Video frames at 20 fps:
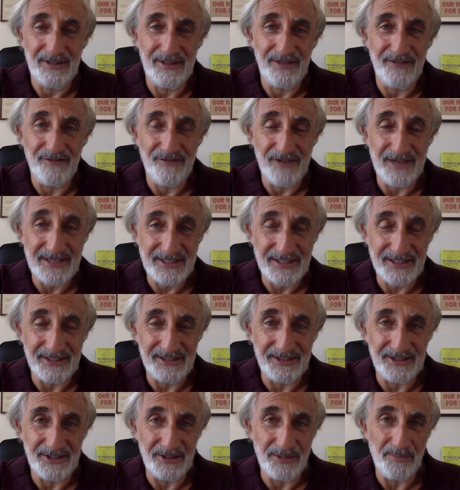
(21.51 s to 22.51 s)
invest
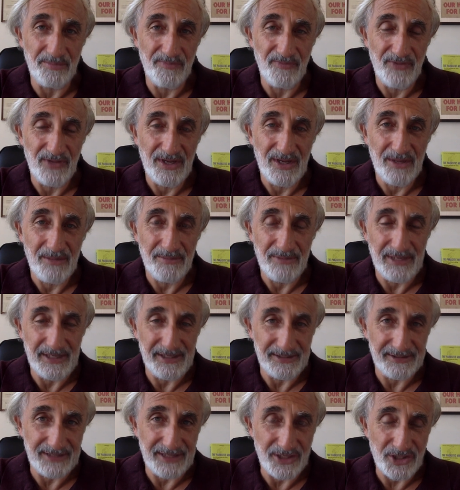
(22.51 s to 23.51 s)
in them, pay
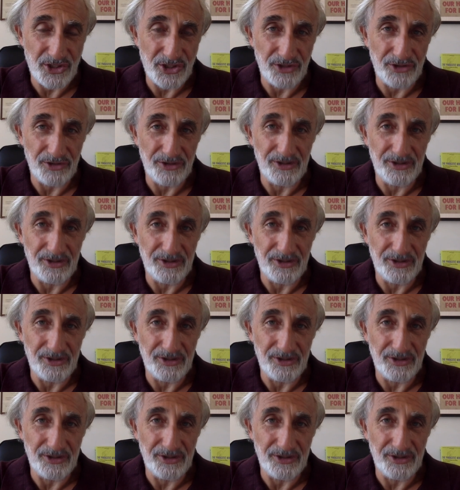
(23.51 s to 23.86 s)
attention